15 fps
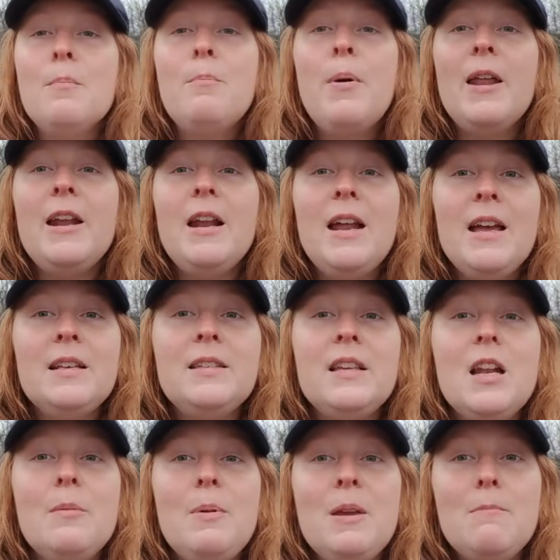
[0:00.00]
but it is
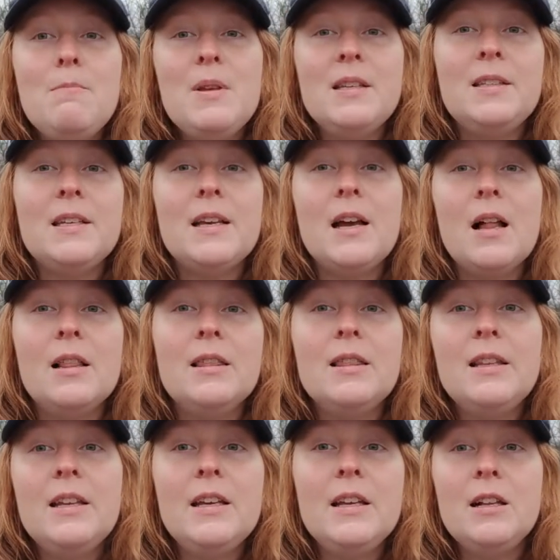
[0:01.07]
going to be missing a
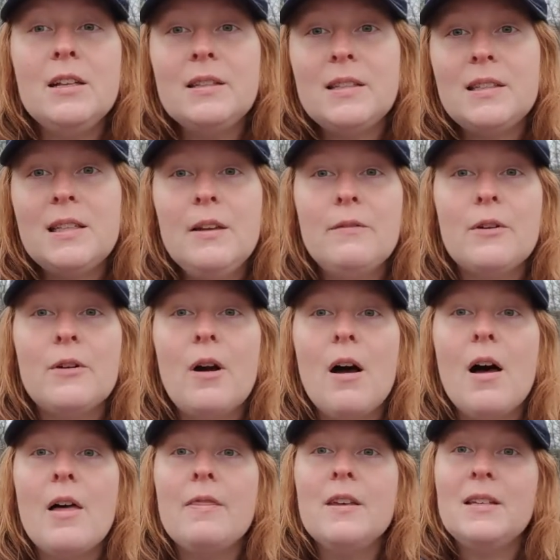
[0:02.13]
little sliver
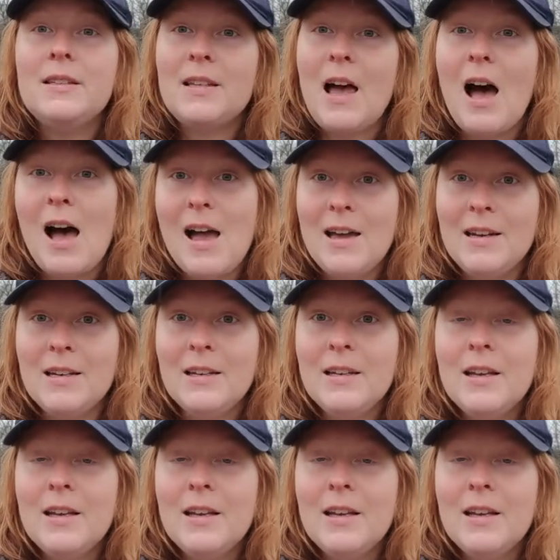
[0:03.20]
on the side.